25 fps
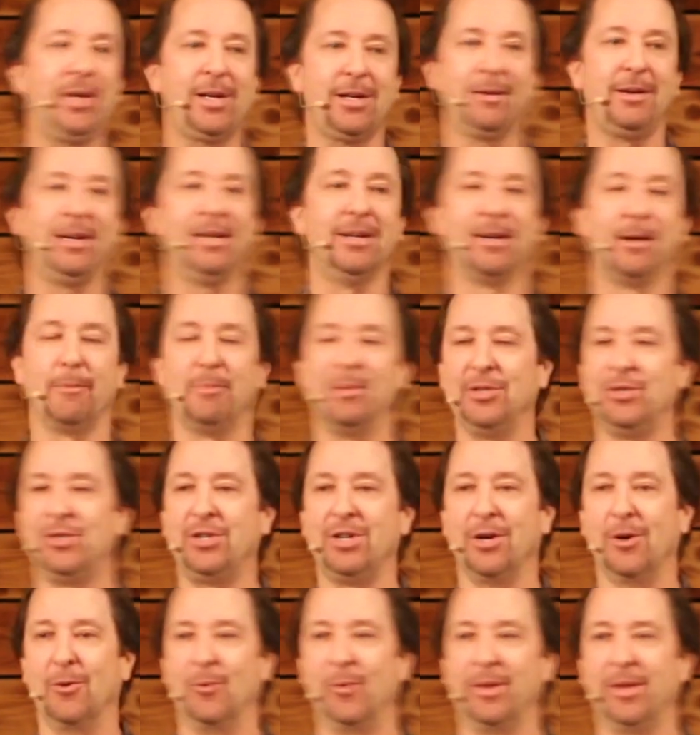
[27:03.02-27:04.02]
could end up in
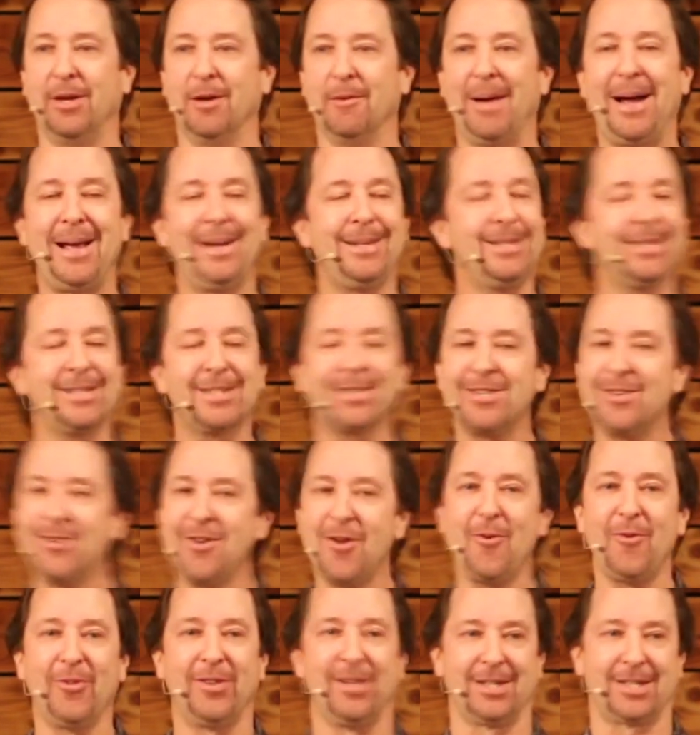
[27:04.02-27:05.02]
jail with him. I just
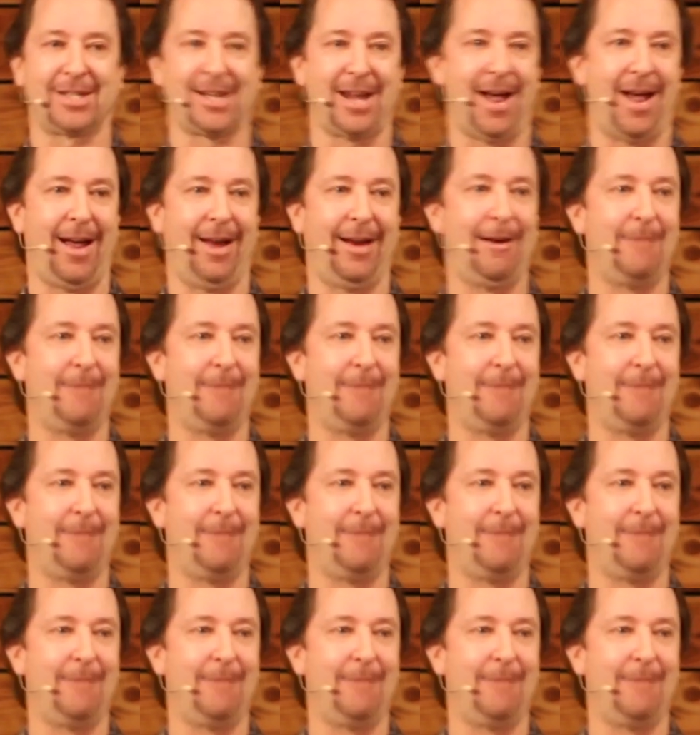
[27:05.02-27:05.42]
know this guy.